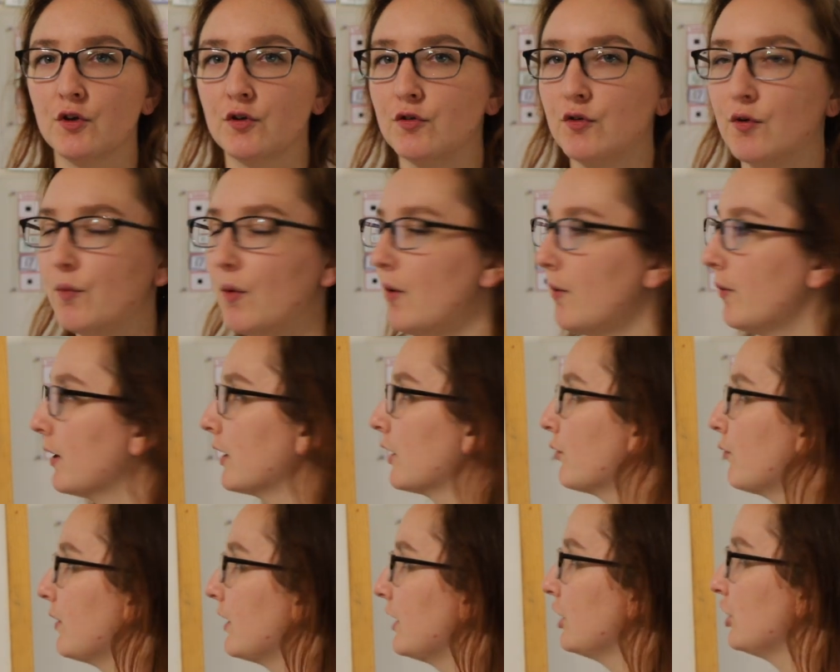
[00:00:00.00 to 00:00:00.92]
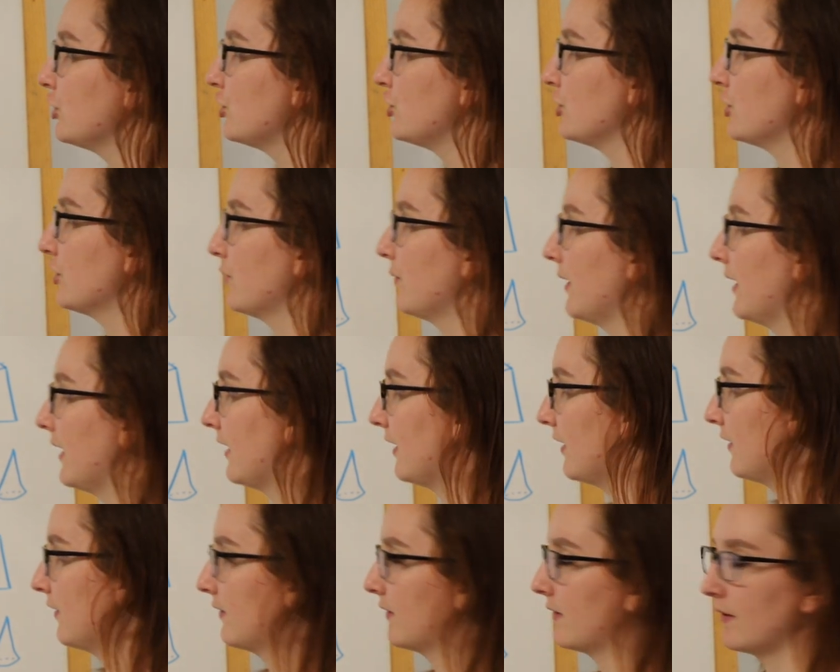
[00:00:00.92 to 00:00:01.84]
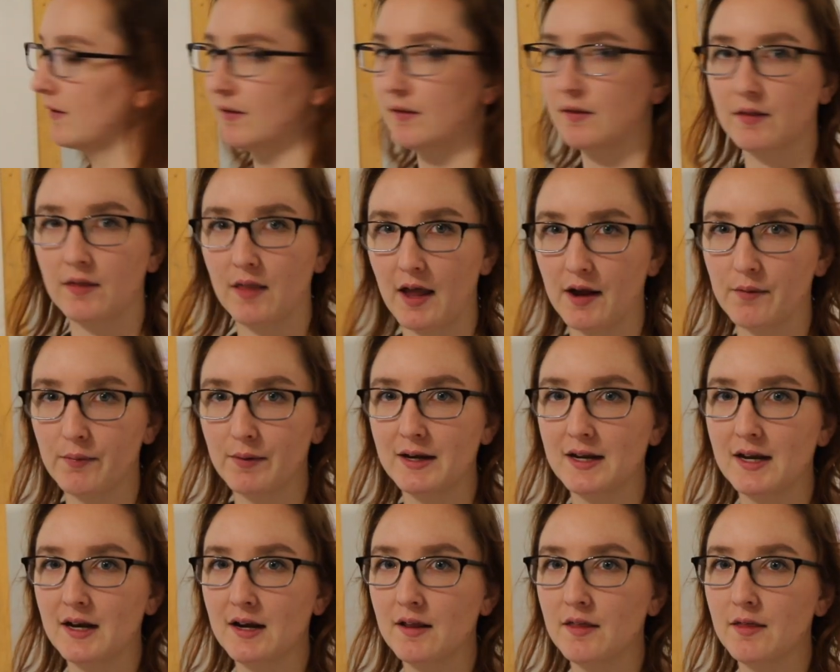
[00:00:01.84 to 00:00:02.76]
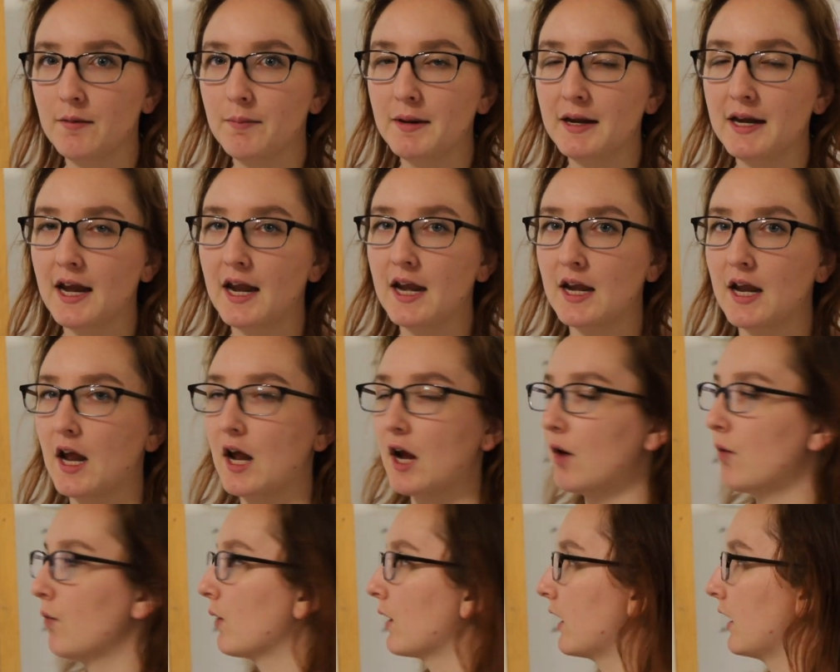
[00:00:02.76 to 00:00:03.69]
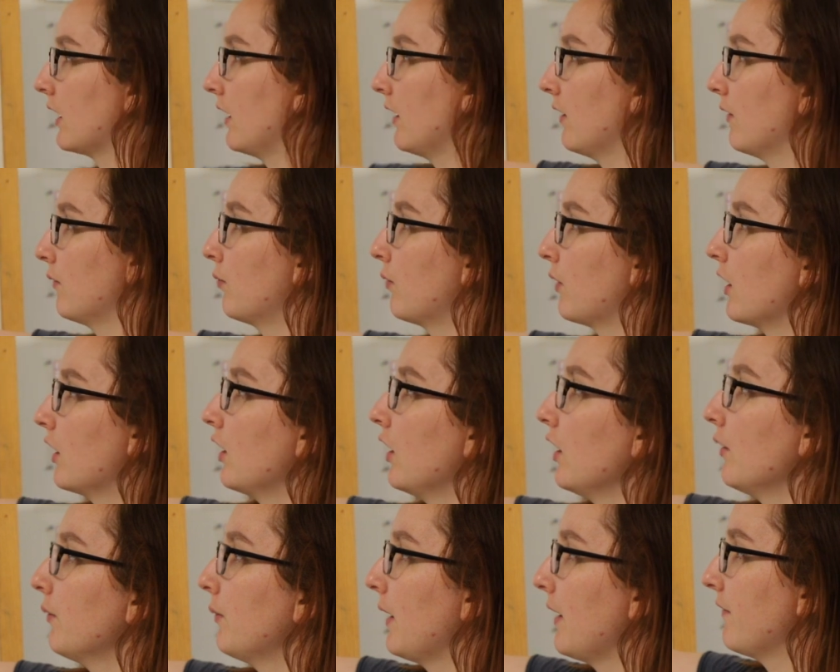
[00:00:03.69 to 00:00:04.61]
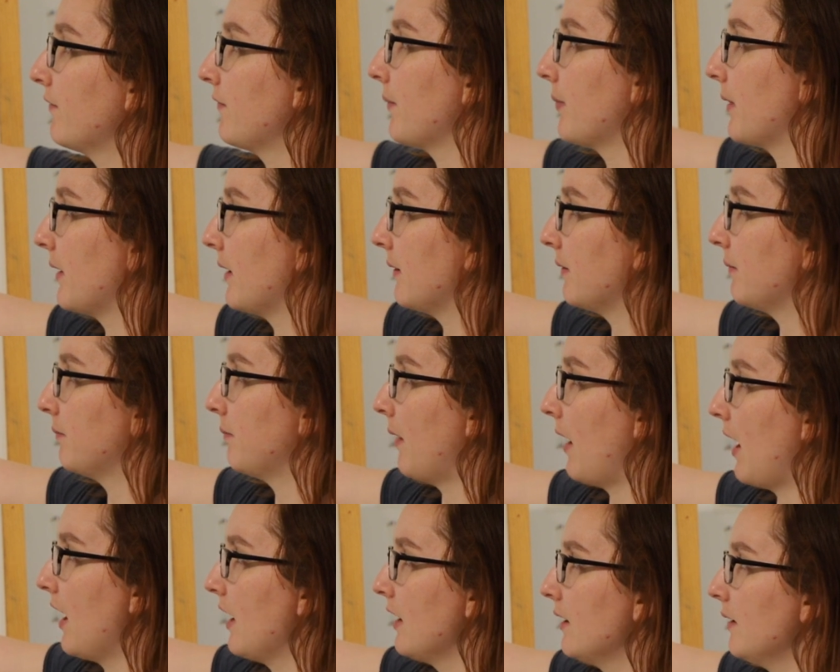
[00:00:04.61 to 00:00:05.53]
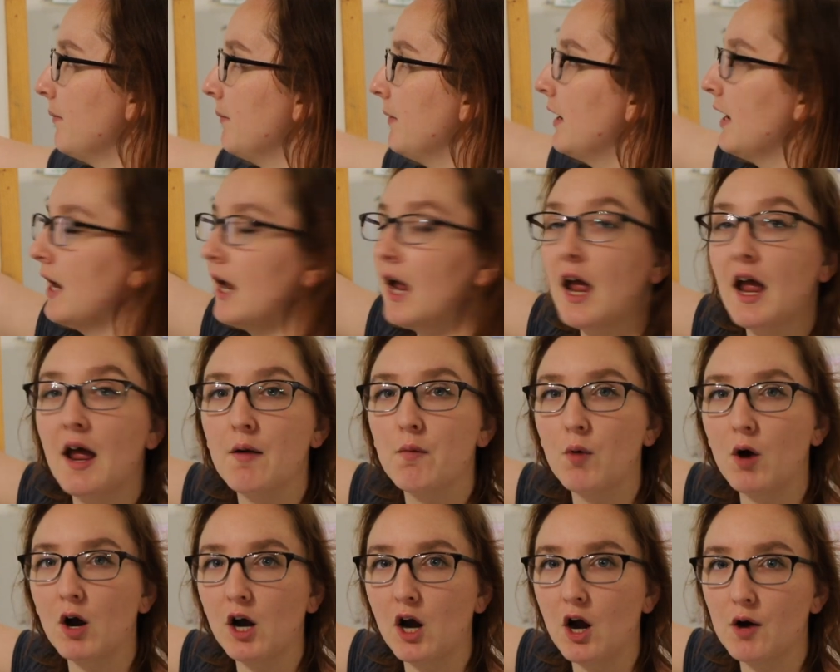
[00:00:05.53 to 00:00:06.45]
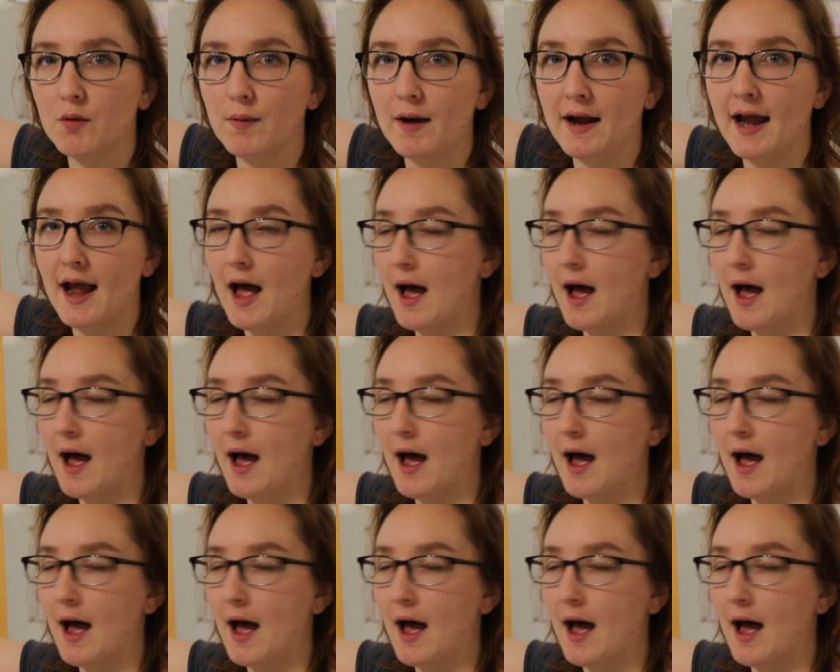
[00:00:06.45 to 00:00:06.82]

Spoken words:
So what we're going to do is, like we did in the beginning, we're going to work our way from the bottom and work our way